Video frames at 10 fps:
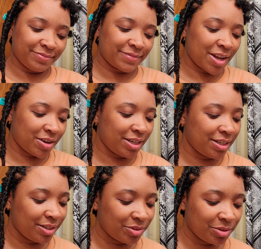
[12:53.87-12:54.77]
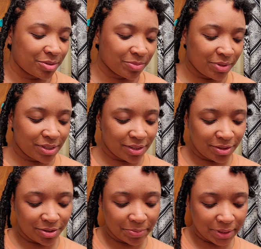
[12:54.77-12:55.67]
Now I need to go do some
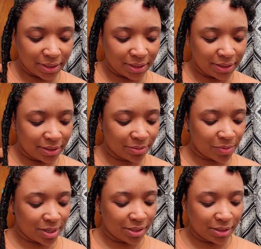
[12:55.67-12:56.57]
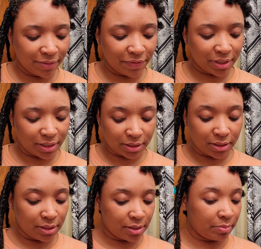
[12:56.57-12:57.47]
research, because why she feel like she
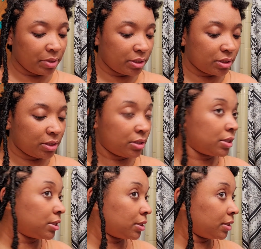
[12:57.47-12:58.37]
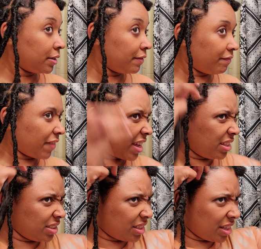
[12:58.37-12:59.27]
needs to mention
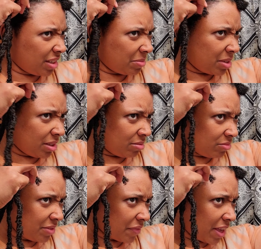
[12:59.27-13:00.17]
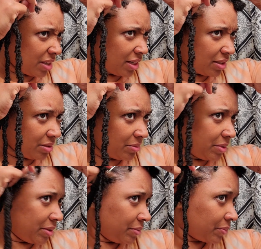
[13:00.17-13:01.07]
Fallon's name? Like, what Fallon got to do
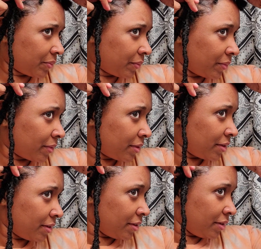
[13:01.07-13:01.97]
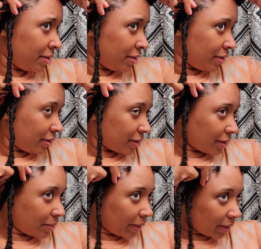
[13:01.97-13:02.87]
with it? If I
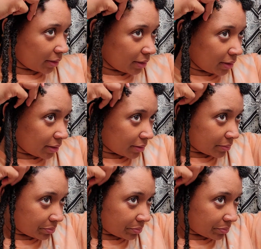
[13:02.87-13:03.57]
go back and look,